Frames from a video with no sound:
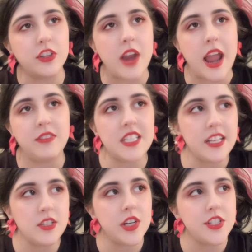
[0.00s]

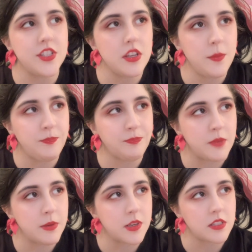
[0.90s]
gravitate towards you.
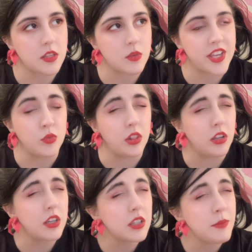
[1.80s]
Maybe because of the way you
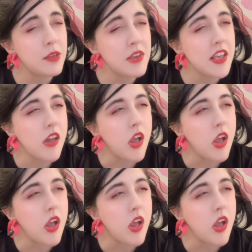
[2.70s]
look, maybe.